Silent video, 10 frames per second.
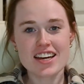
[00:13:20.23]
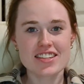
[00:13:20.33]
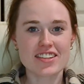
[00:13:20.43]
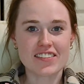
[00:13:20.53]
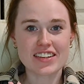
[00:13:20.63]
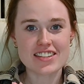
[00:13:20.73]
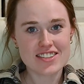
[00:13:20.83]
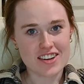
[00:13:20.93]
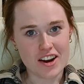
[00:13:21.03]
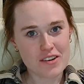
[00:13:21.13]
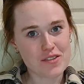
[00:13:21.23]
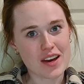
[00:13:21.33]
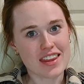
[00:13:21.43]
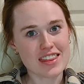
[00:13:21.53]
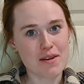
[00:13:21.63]
So I'm going to start
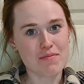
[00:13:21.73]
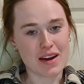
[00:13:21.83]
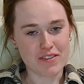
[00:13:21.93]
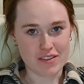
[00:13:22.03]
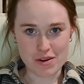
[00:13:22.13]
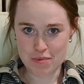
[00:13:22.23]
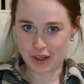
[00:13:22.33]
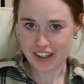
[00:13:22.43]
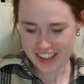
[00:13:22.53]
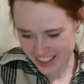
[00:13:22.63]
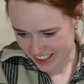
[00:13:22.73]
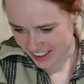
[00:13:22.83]
with my favorite book.